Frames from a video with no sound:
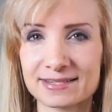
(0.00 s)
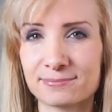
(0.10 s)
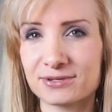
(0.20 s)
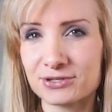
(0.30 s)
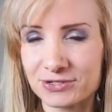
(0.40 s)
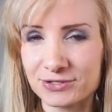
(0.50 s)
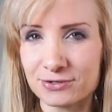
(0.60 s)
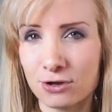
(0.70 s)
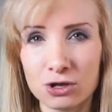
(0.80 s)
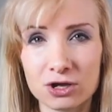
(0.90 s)

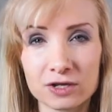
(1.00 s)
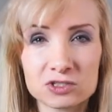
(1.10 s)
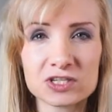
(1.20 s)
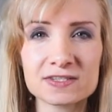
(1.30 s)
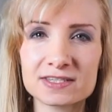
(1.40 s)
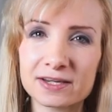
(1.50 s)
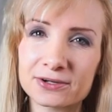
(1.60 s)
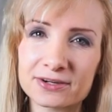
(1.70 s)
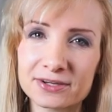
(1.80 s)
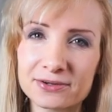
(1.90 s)
exhibition? Or just
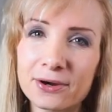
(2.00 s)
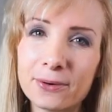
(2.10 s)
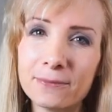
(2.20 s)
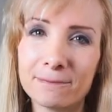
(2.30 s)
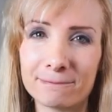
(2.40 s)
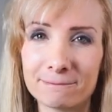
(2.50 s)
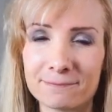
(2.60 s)
decorating your home?